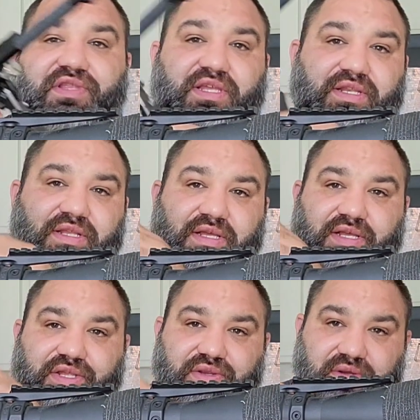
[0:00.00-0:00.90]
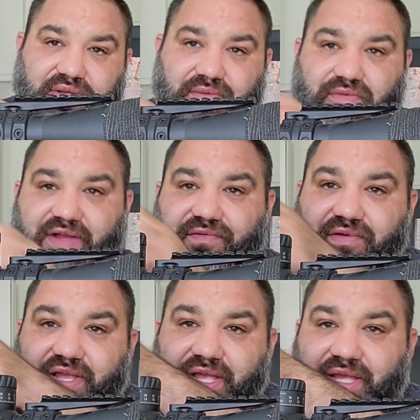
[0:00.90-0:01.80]
that your rifle
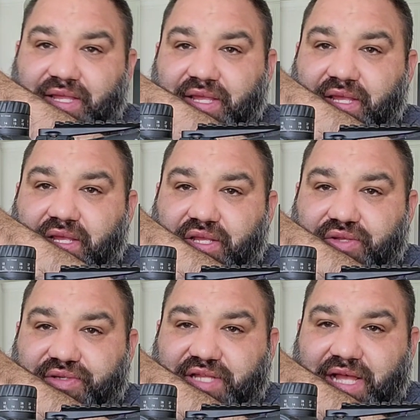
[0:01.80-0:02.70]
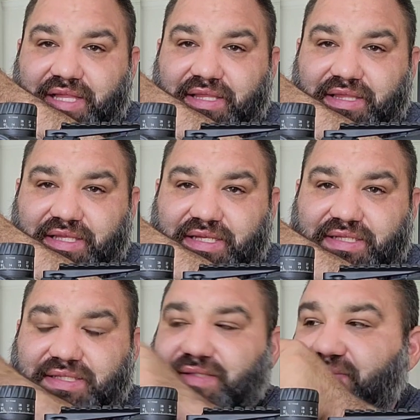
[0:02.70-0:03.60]
can't, you tighten
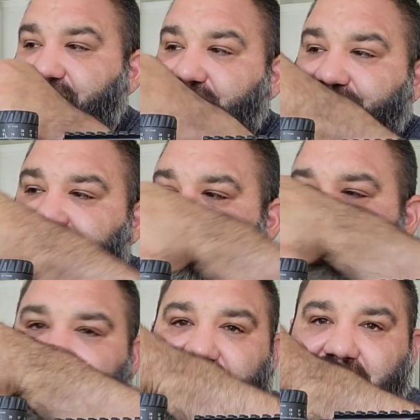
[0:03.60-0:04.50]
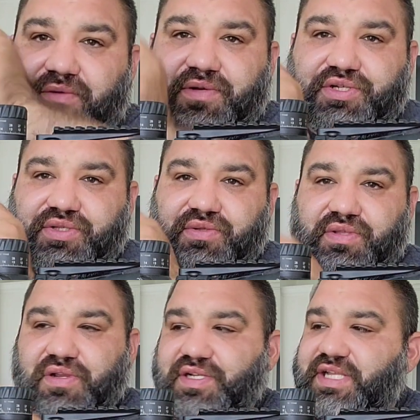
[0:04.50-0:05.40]
this, you know, just put an Allen wrench through
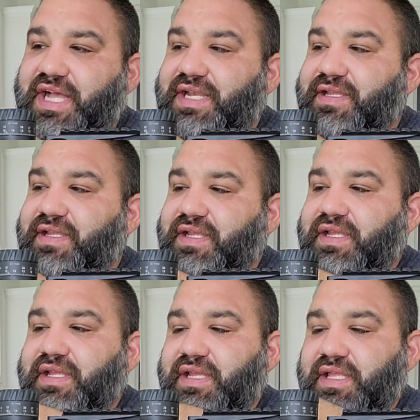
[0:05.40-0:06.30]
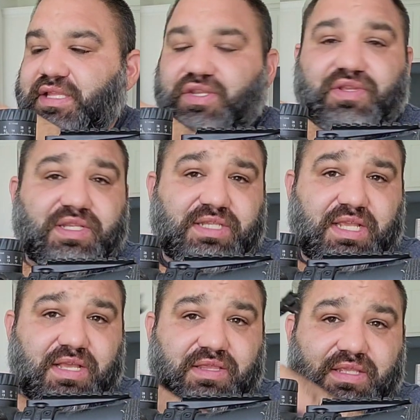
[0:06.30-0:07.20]
there and tighten it, and then you can
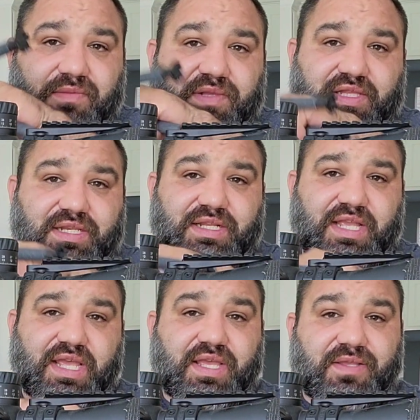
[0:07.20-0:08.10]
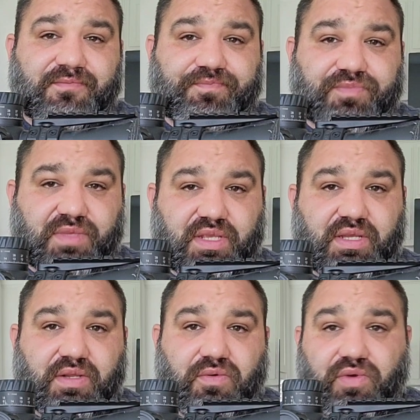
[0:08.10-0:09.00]
take out the ability to cant,
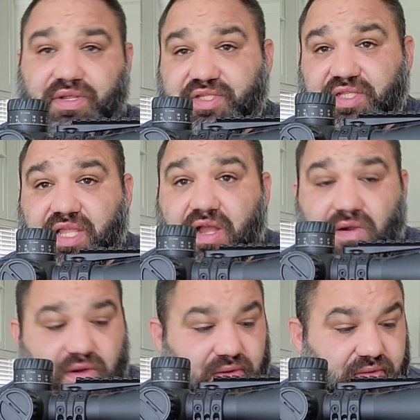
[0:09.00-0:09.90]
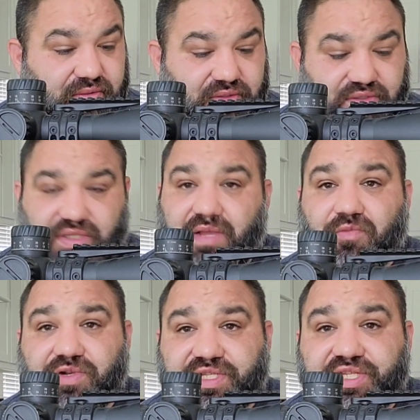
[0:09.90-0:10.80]
or it's a lot harder. There's a lot
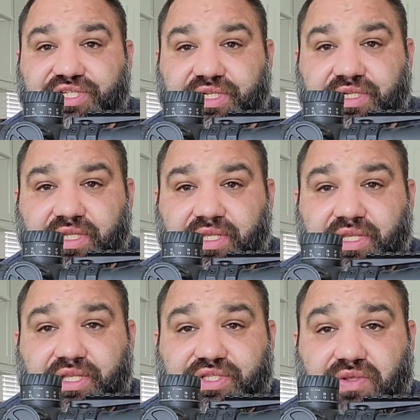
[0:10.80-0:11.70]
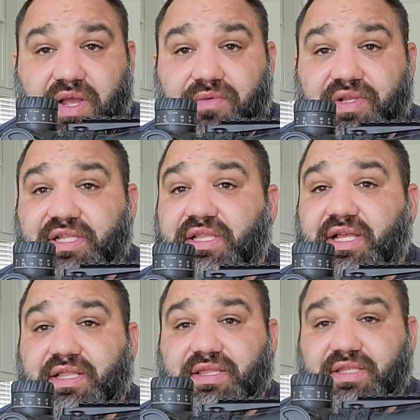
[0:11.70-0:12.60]
more tension. So I really
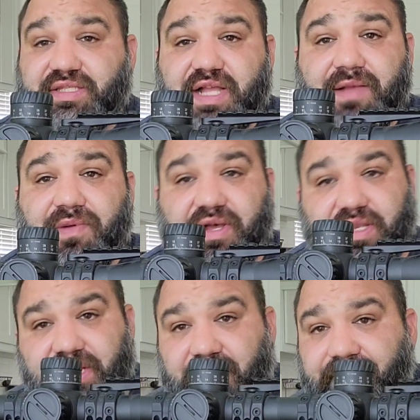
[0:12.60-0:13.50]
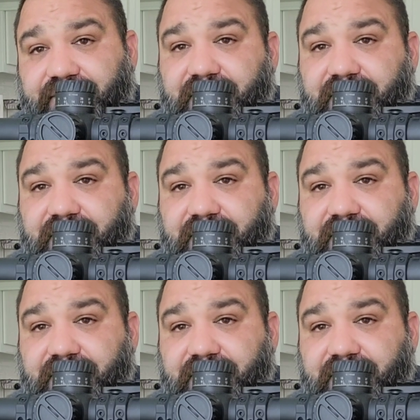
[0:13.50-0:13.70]
like the SkyPod now.